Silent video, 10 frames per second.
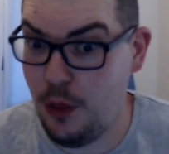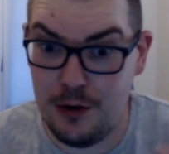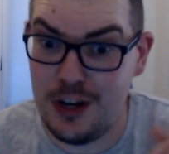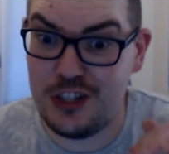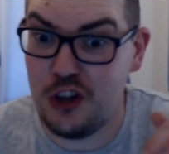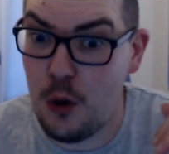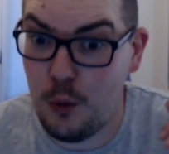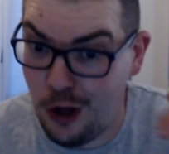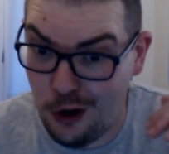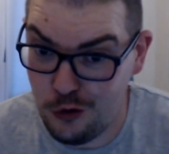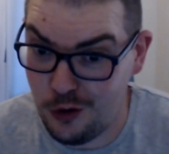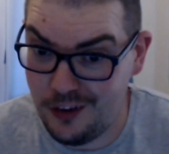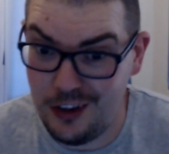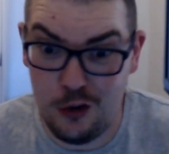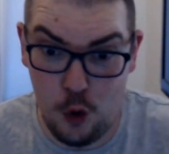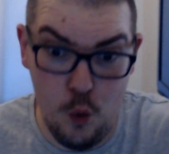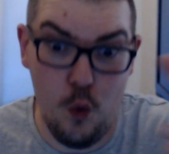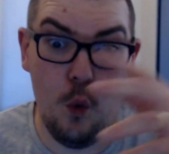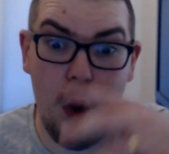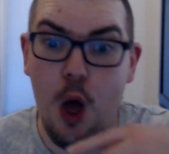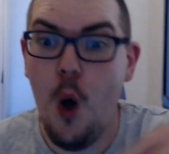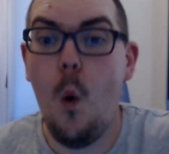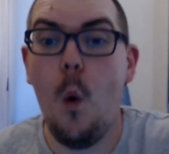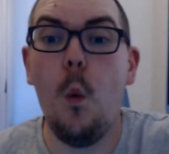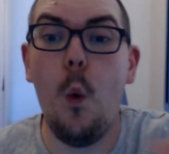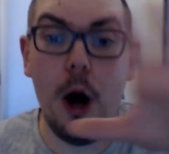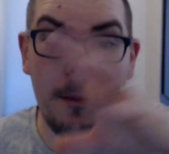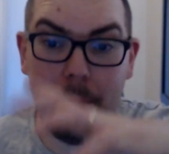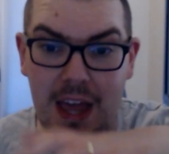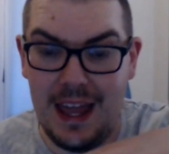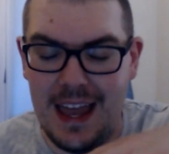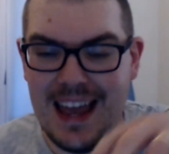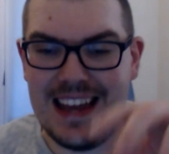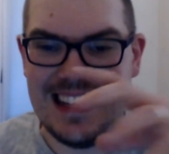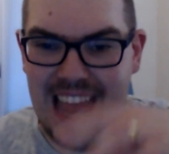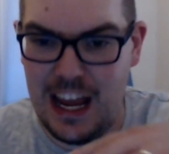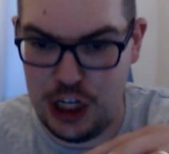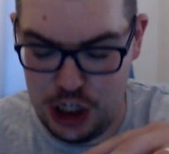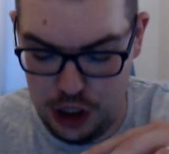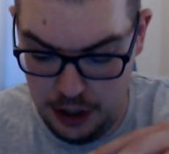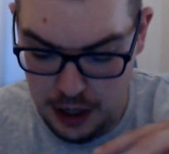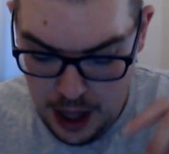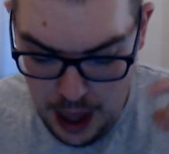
There is no countries. It's all one big nation